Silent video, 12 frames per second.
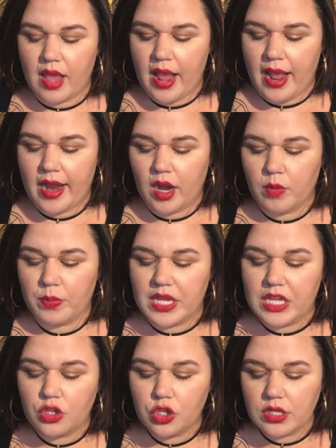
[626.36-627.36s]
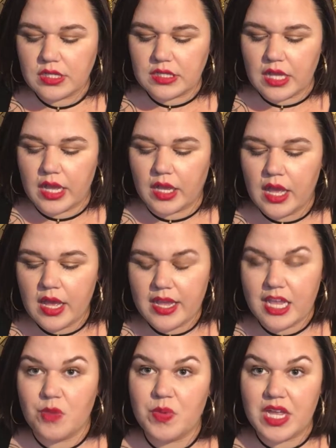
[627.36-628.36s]
the hair, but he looks like
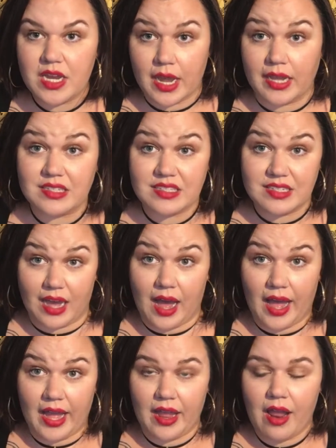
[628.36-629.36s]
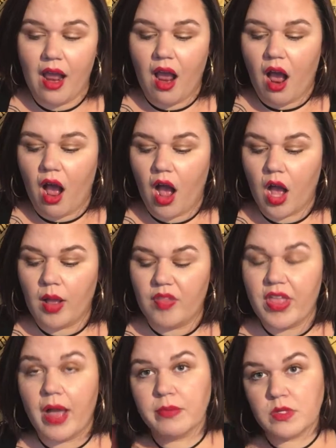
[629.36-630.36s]
he'd be a nice guy.
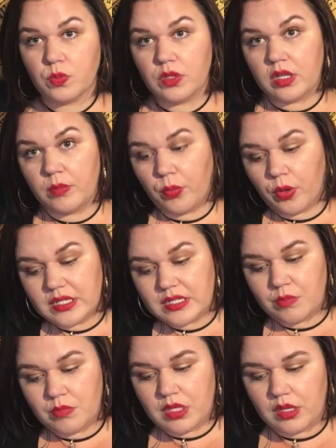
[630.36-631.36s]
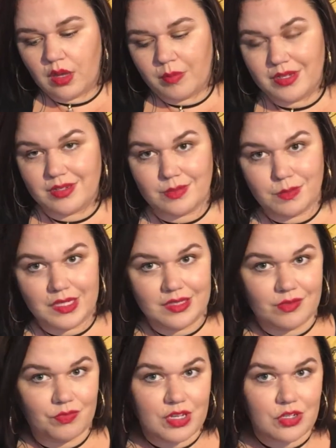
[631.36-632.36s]
And that was really important to me. I mean, despite
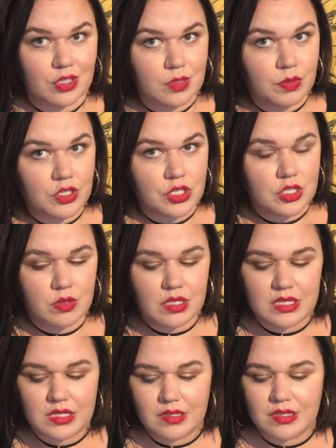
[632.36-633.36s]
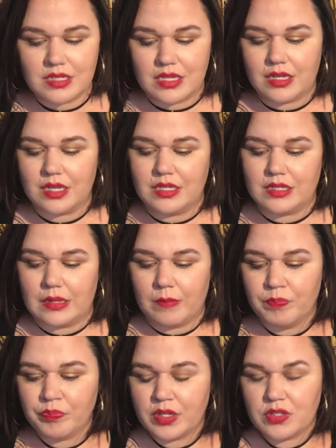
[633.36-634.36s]
his facial expression, you can still see that he's
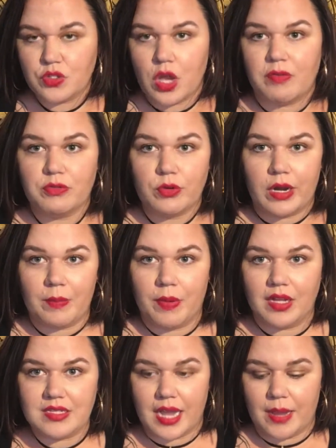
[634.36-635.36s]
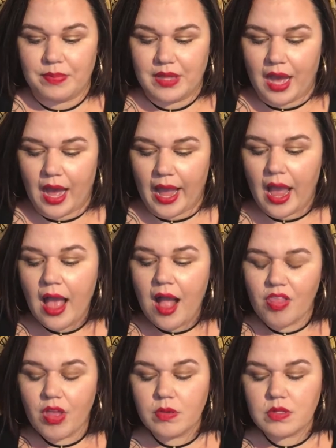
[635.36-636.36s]
a soft grandpa type guy.
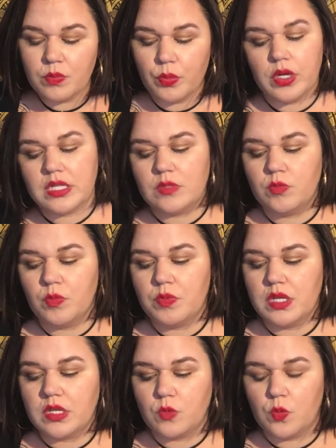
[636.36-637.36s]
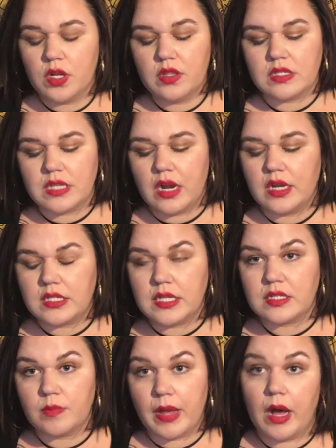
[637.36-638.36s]
And that was important to me because one of the scariest
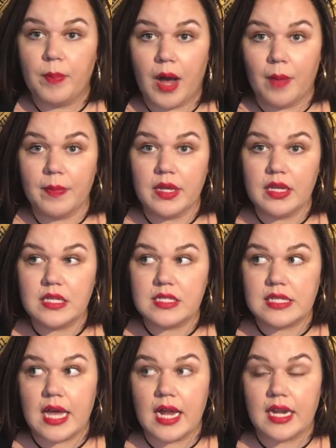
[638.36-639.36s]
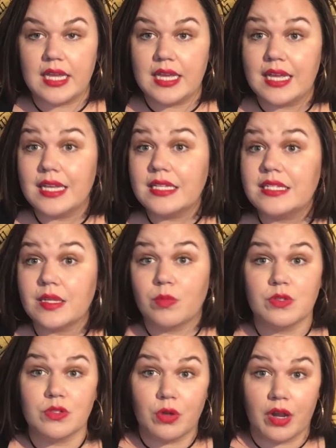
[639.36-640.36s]
things about Papa is that he is
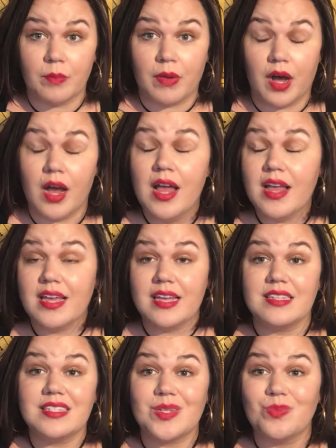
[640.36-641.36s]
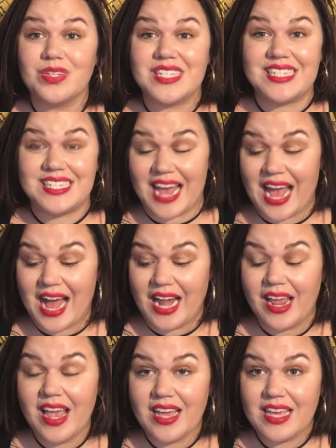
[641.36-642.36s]
someone's grandpa. He is someone's
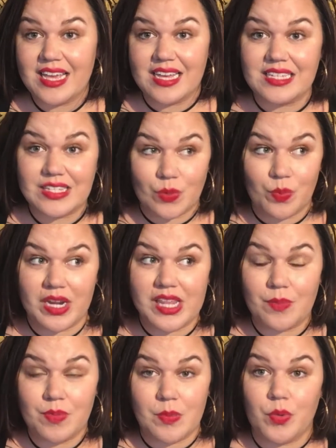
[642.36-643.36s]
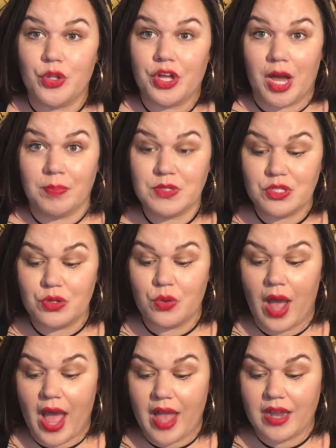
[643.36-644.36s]
dad. He is somebody that people look up
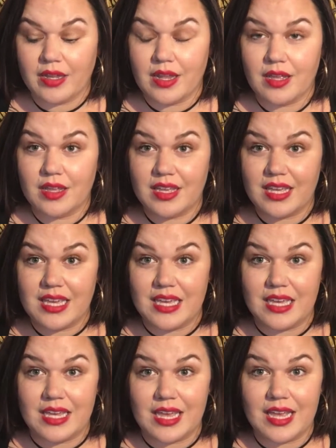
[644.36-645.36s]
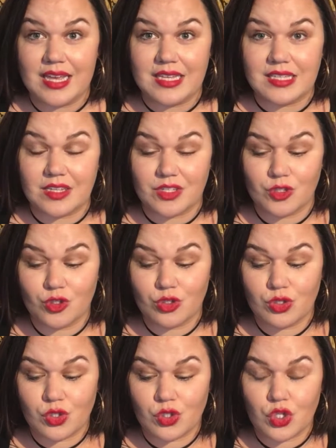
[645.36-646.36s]
to, and he is a
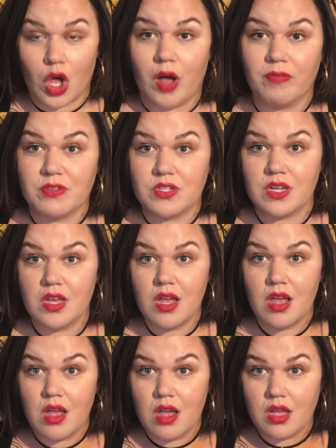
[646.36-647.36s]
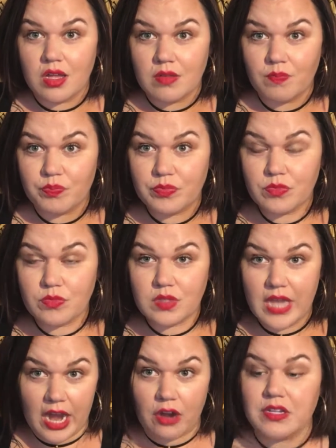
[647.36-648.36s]
soft,
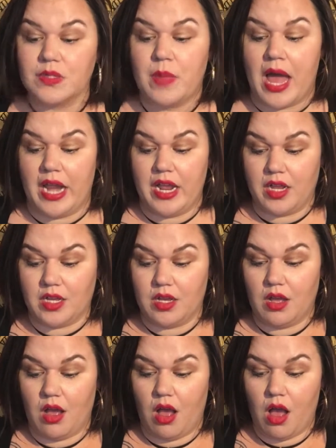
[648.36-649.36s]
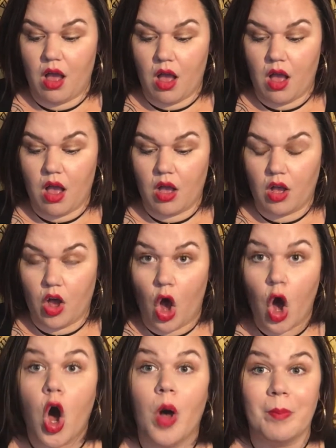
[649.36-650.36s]
charismatic,
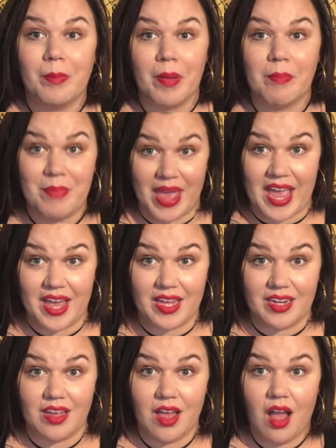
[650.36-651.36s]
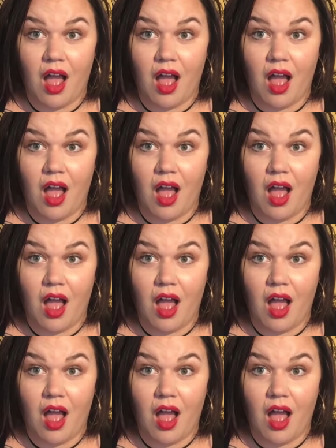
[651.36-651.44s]
calm man